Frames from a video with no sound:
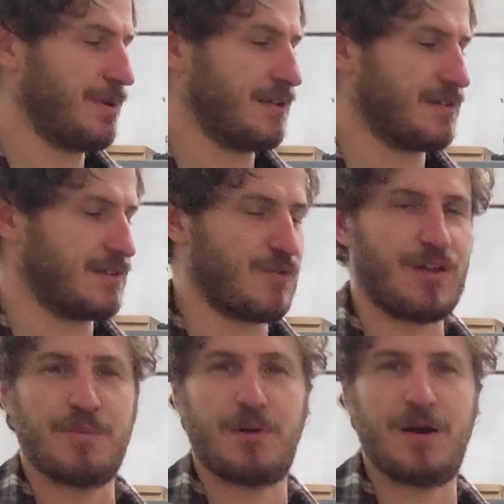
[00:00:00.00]
ability to
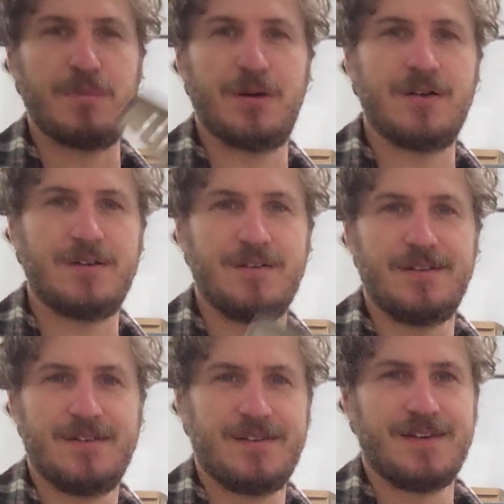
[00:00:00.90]
ride the bike, but
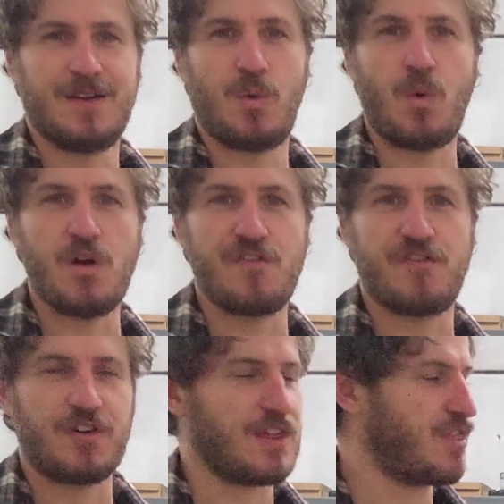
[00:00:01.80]
we're a
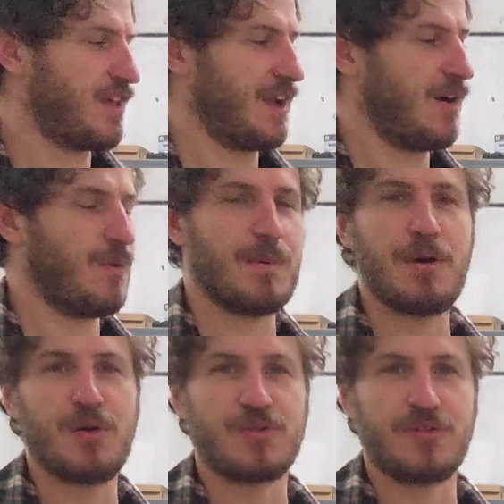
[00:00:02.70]
funny thing, aren't we,
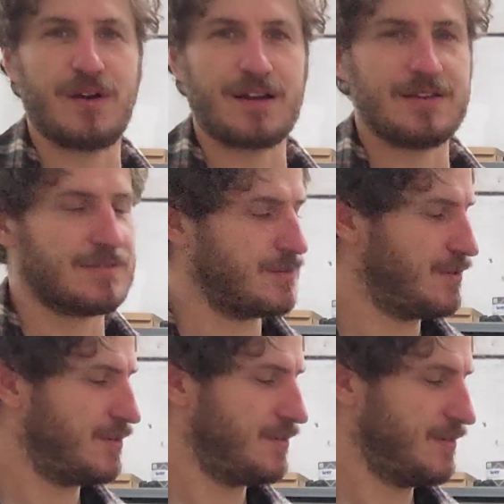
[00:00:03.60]
motorcyclists?
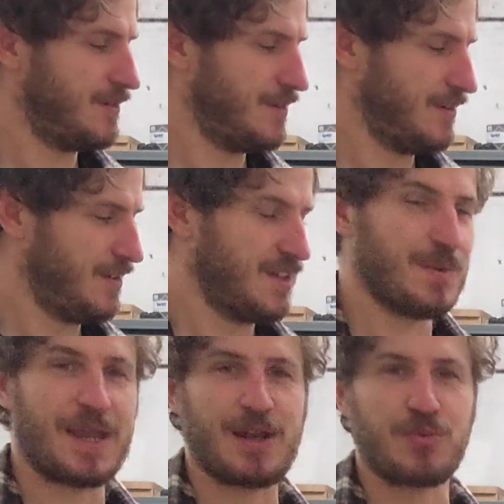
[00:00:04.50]

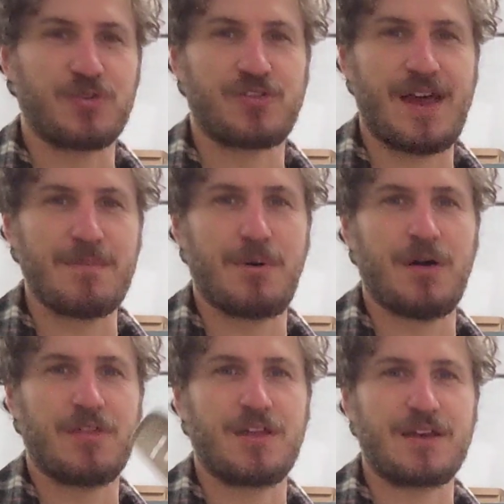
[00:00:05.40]
We get upset
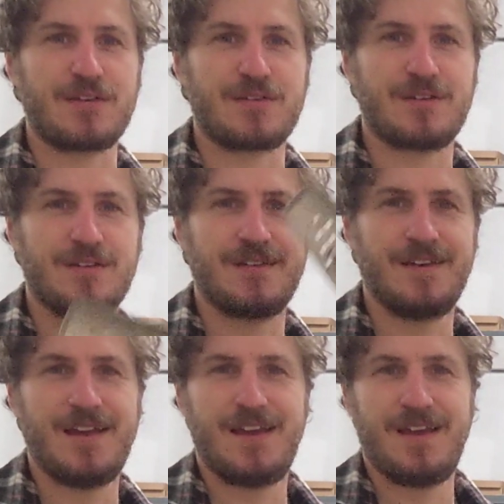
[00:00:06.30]
by things.
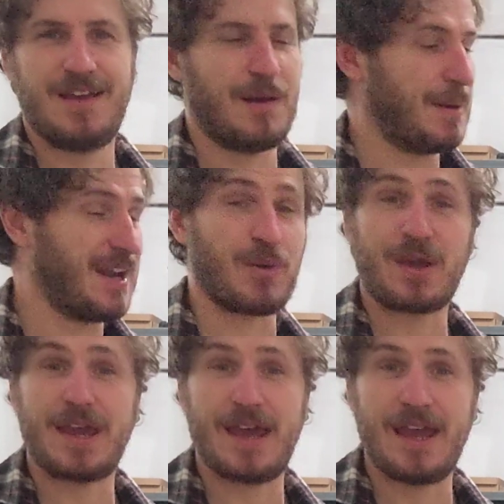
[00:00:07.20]
I mean, I
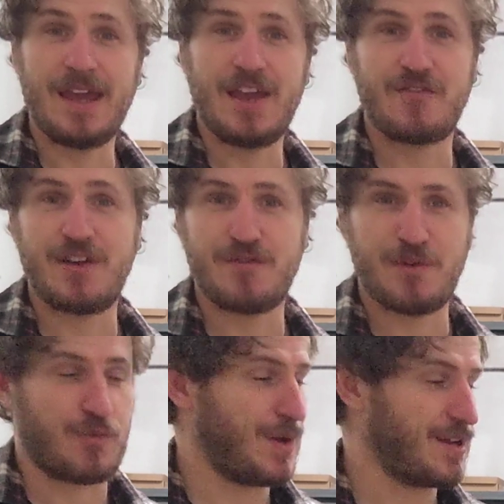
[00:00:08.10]
don't care
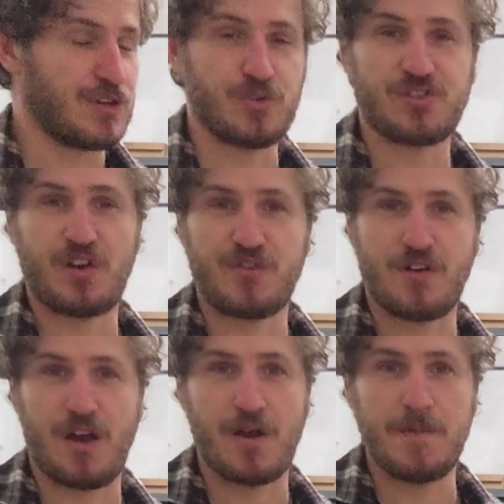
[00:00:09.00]
if we had a new
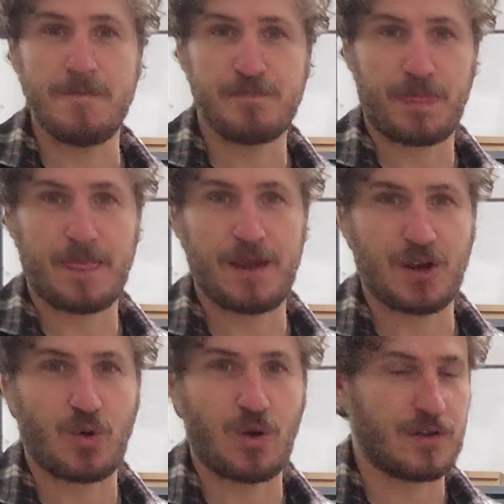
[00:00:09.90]
sofa at home
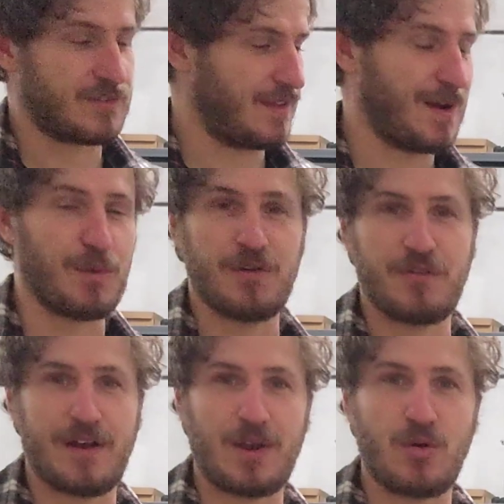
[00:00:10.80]
and quality of that
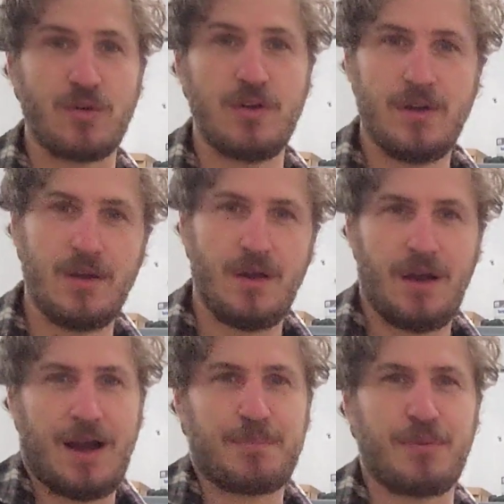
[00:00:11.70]
weren't very good,
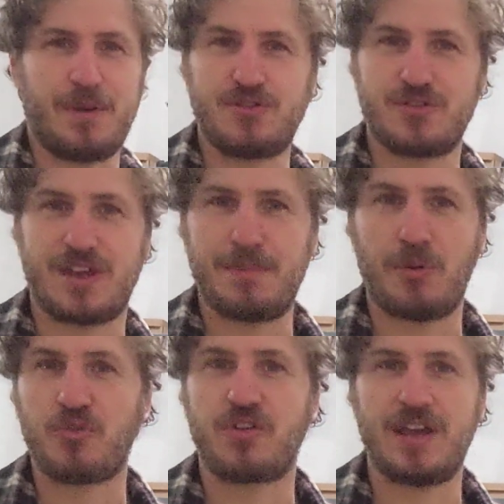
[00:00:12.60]
I'd probably just keep
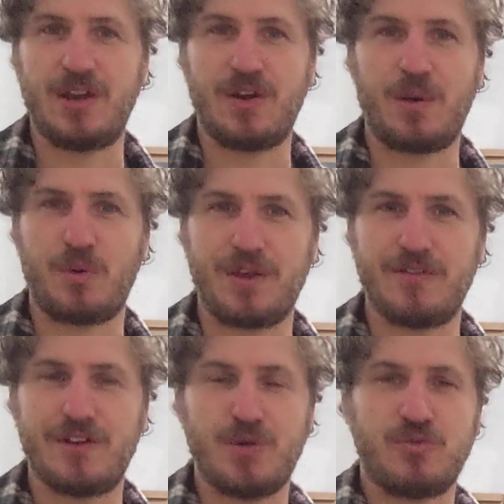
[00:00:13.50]
on sitting on it. I wouldn't
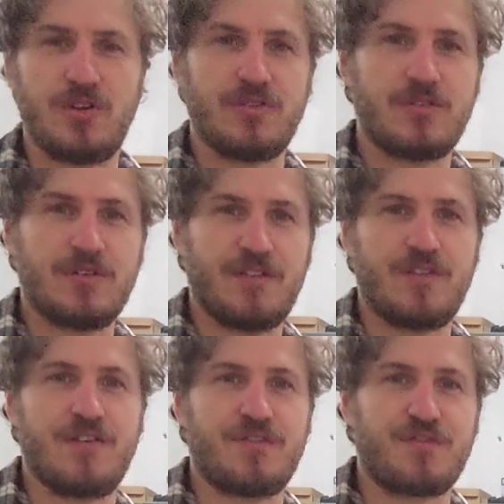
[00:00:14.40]
even notice
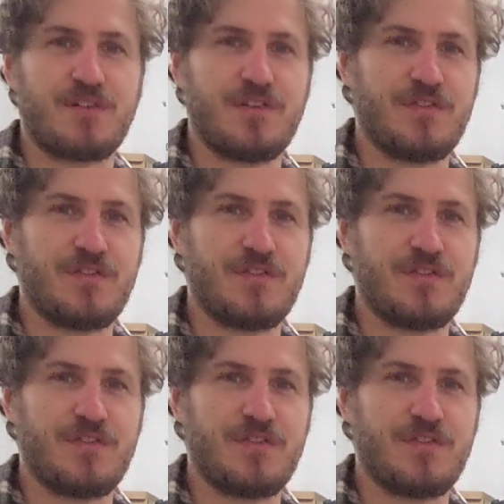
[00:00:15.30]
if